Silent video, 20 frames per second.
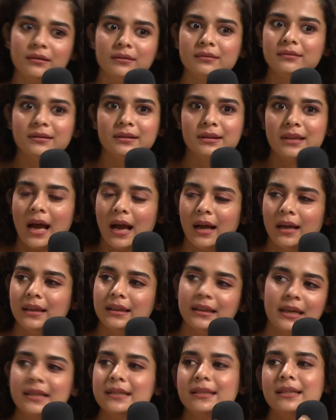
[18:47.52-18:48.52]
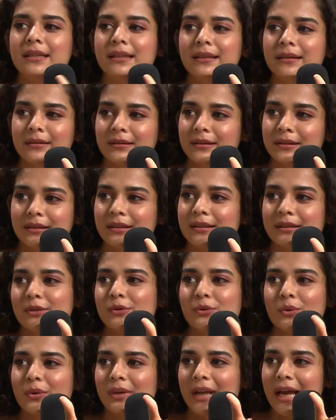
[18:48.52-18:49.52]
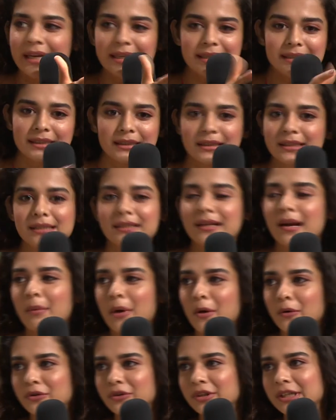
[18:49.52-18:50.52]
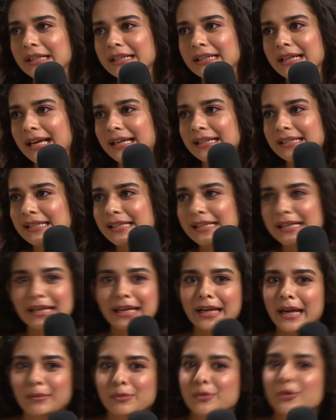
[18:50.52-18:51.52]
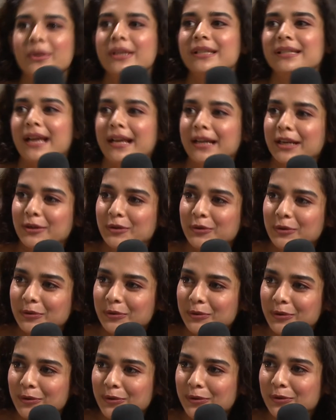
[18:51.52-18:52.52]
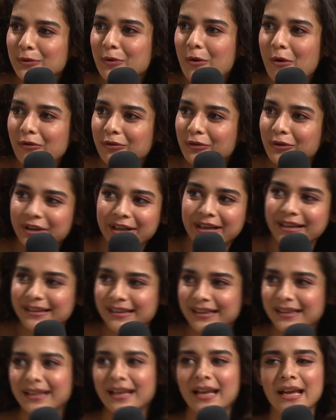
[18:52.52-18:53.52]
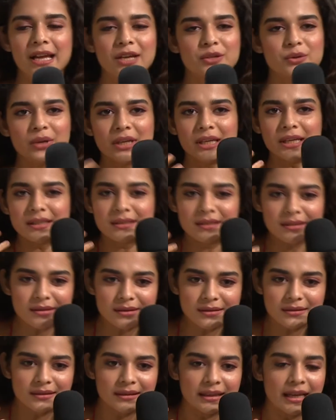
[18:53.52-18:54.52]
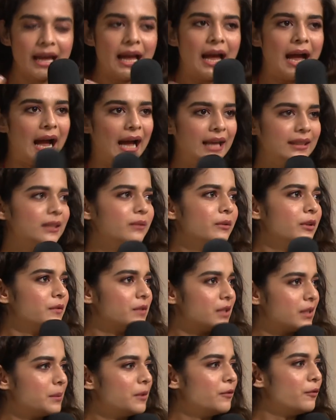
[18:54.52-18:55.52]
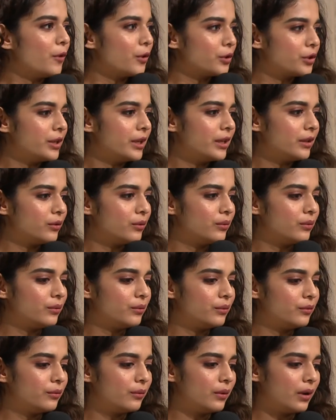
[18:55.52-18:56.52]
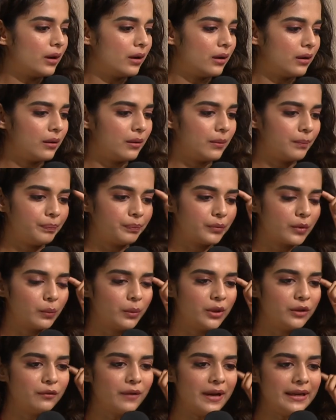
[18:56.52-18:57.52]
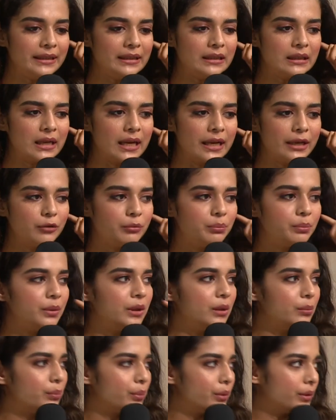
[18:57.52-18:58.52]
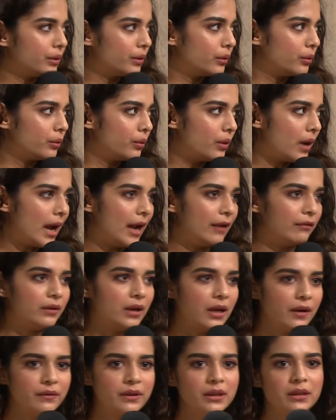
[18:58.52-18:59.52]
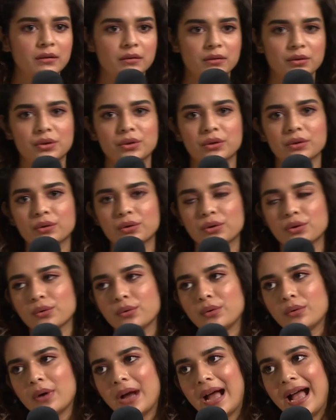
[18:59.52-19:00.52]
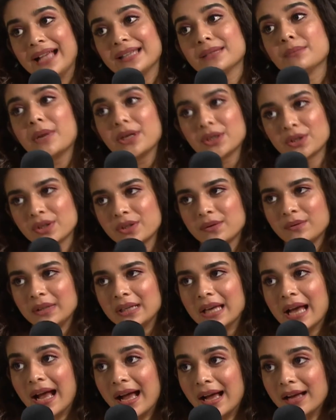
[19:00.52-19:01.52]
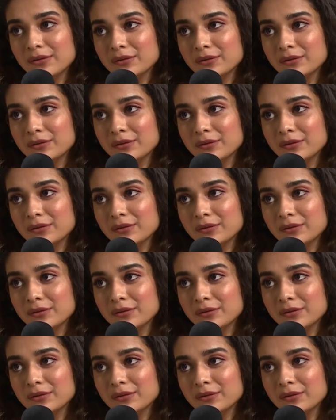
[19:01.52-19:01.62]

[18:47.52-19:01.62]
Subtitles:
this is so nice and this come out really nicely and I'm so excited to, you know, score for it. And so he's just, I think we've just been fortunate with finding the kind of people who have loved and nurtured the show as much as we have